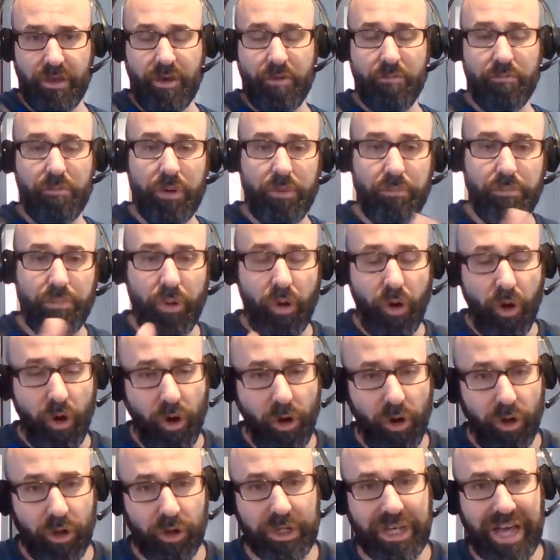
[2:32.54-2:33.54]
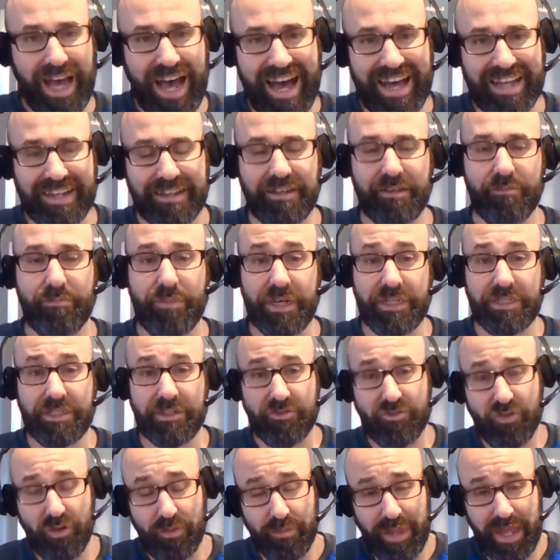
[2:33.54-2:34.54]
But Paul got a message
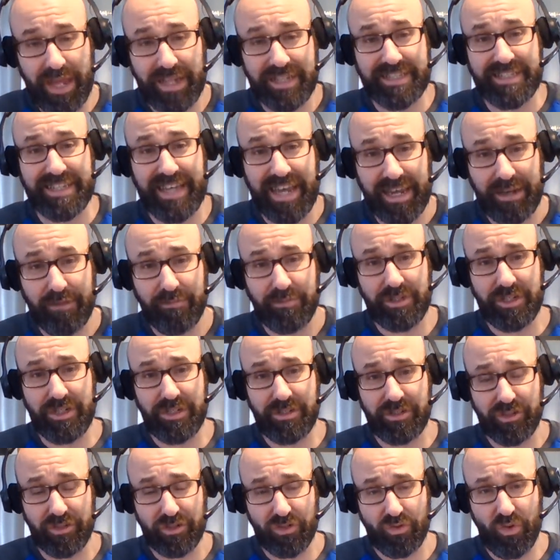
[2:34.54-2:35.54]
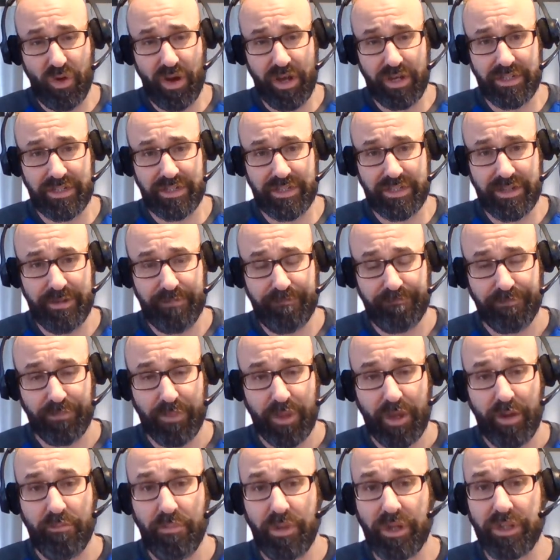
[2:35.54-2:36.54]
from that same Jesus Christ,
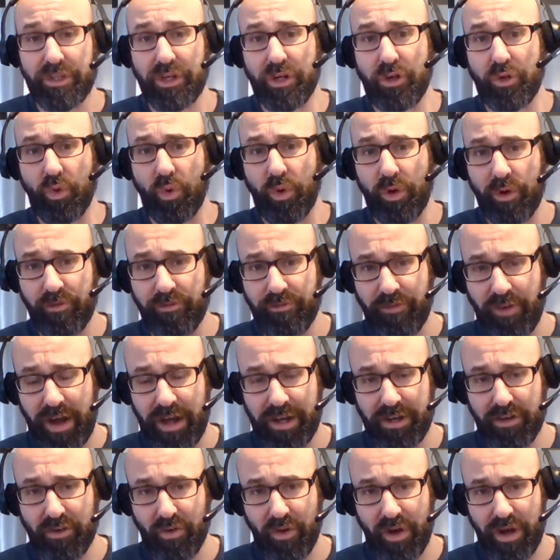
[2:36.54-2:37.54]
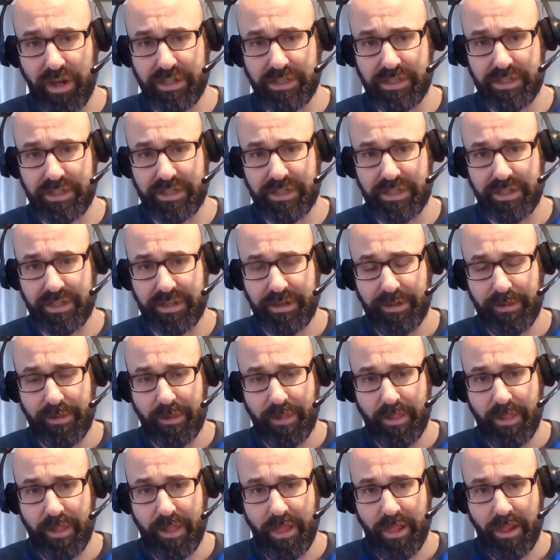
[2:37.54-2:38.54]
but the glorified Christ,
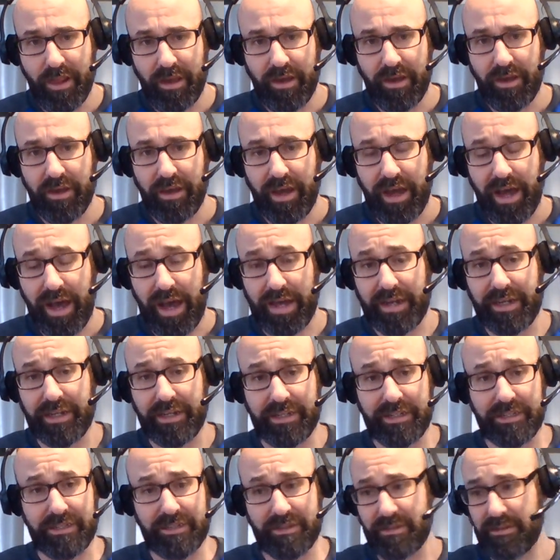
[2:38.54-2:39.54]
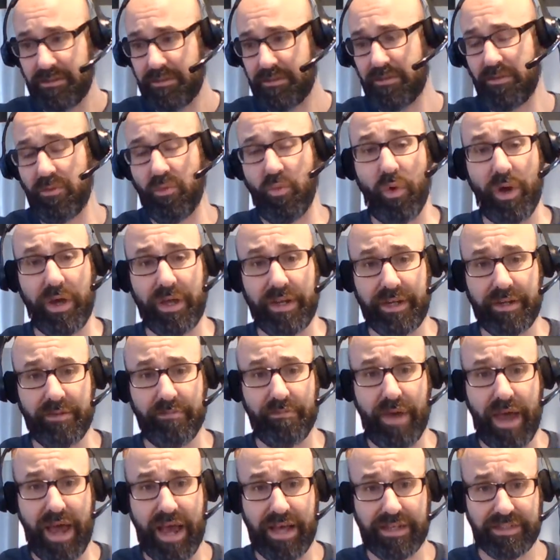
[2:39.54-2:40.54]
on his way to
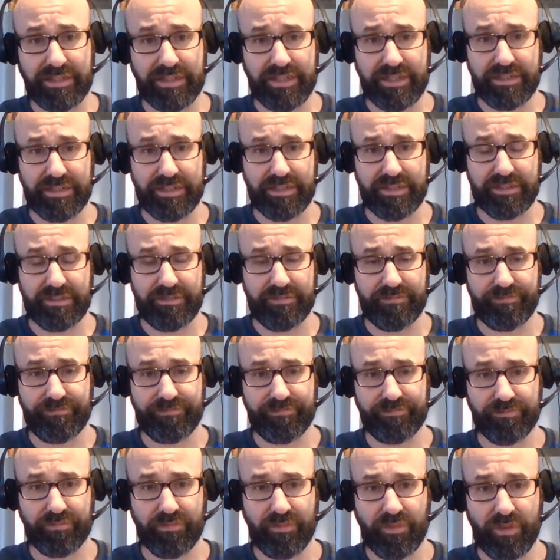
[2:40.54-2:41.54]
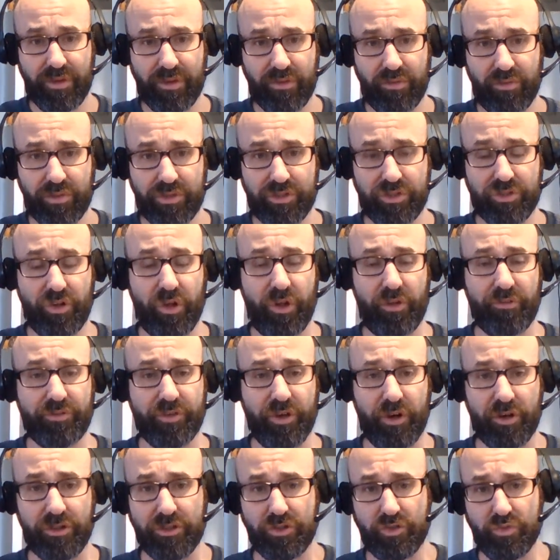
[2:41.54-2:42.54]
Damascus when Saul of
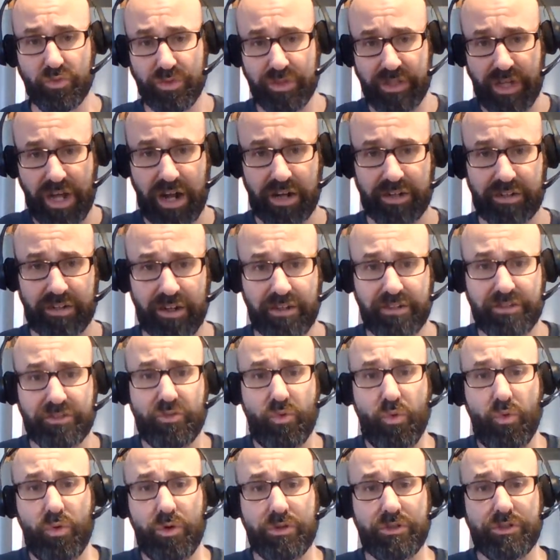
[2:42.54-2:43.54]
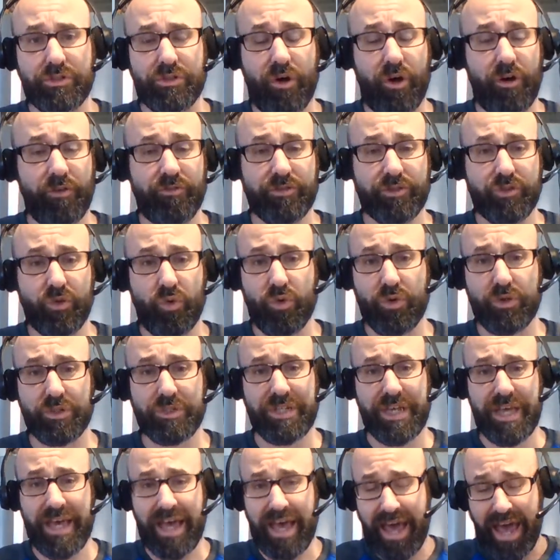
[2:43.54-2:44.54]
Tarsus was knocked on his horse off his horse
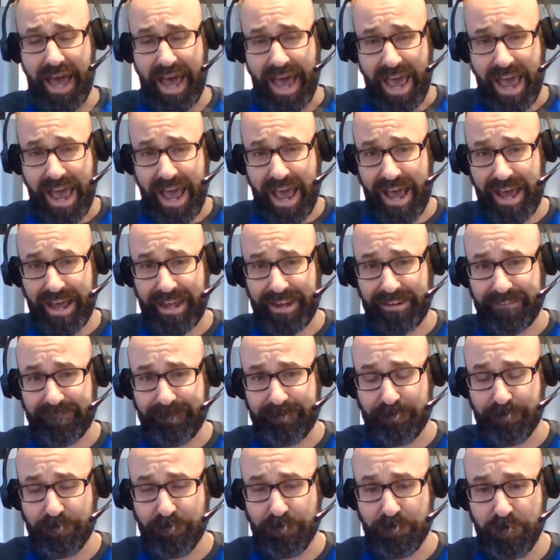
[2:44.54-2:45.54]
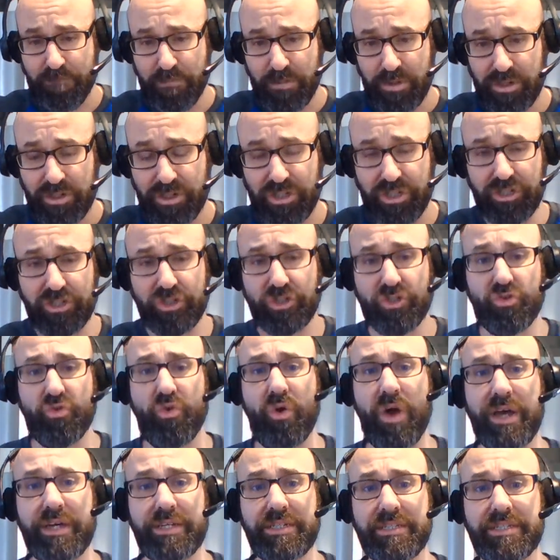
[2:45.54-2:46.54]
and Jesus
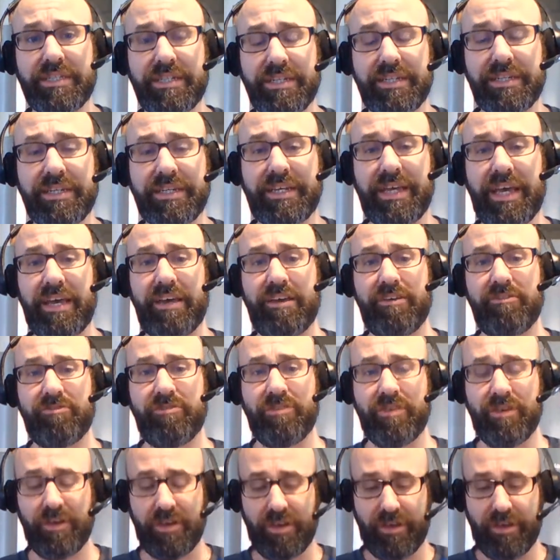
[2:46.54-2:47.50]
Christ gave